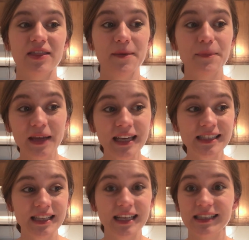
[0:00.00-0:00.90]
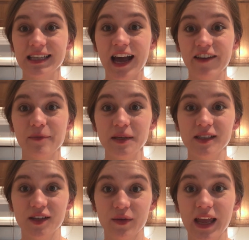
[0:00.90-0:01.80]
The biggest things that I've been
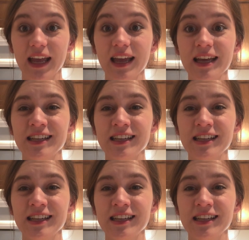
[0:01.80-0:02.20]
doing